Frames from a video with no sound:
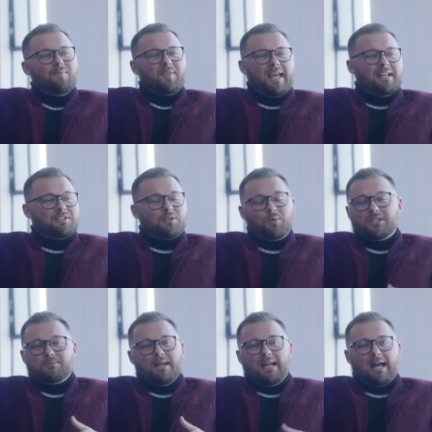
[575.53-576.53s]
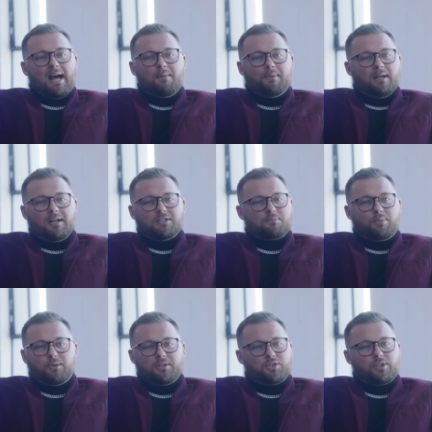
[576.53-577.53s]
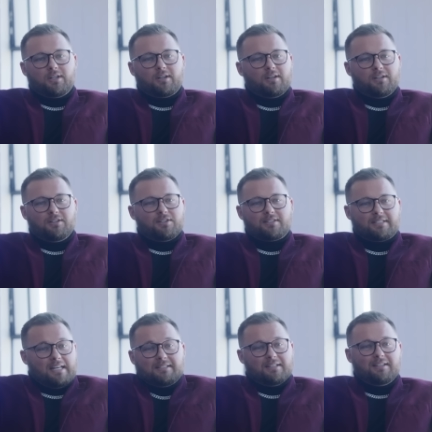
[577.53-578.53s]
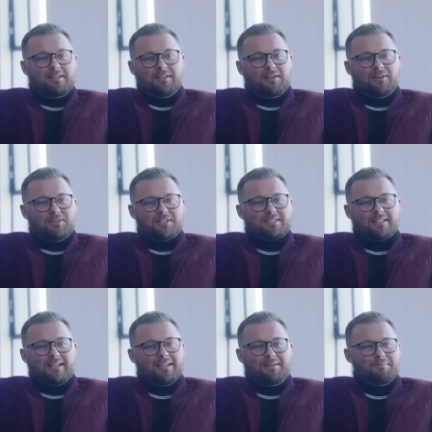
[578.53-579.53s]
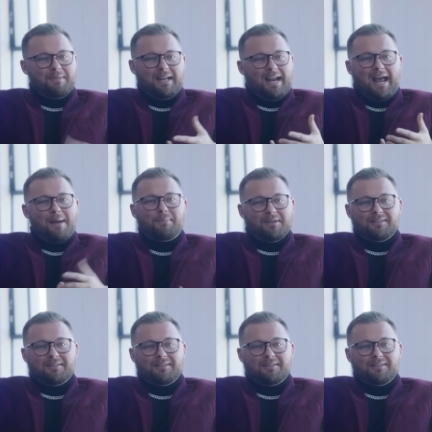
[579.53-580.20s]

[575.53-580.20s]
And so we just made it happen. I just pulled the trigger and you just sent it, you know, and just like made it happen.